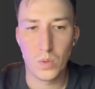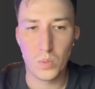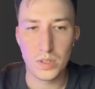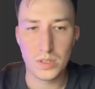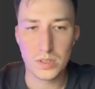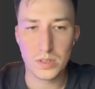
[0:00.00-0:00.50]

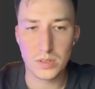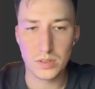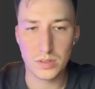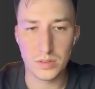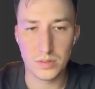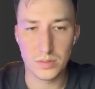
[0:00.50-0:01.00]
What it's gonna
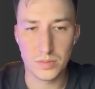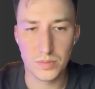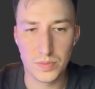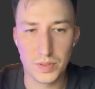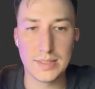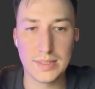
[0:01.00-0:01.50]
do?
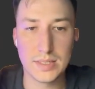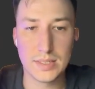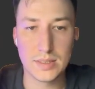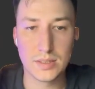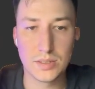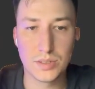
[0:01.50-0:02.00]

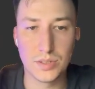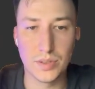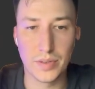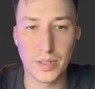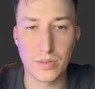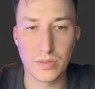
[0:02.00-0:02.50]
Let's
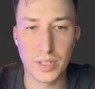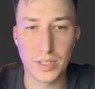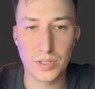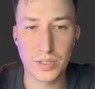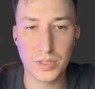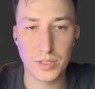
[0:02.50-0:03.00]
choose the
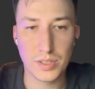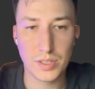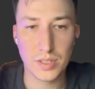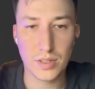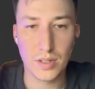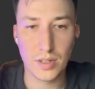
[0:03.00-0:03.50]

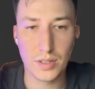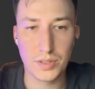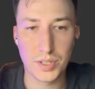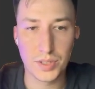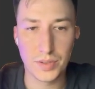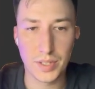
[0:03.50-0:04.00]
credentials,
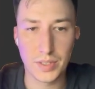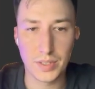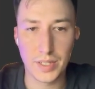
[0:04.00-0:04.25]
choose the